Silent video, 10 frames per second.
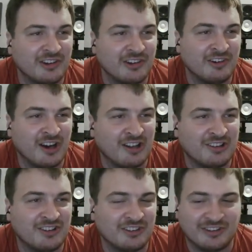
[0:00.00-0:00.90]
do
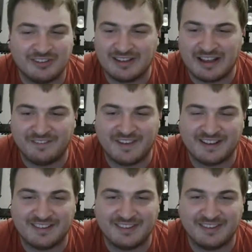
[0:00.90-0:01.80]
all sorts of
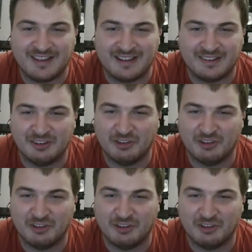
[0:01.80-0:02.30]
effects that